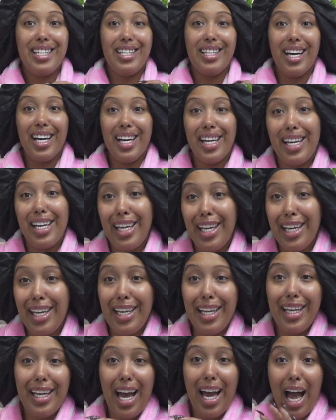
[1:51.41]

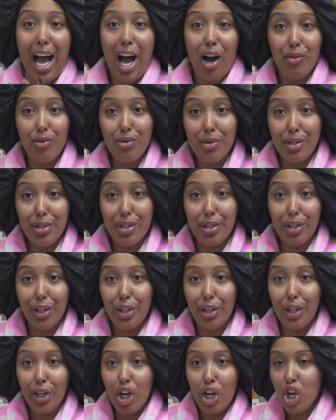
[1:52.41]
dirty house.
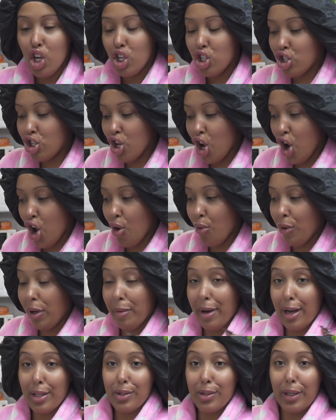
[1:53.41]
So we
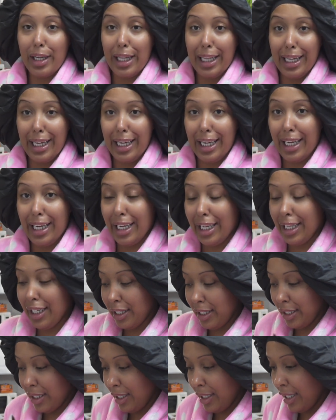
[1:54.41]
about to clean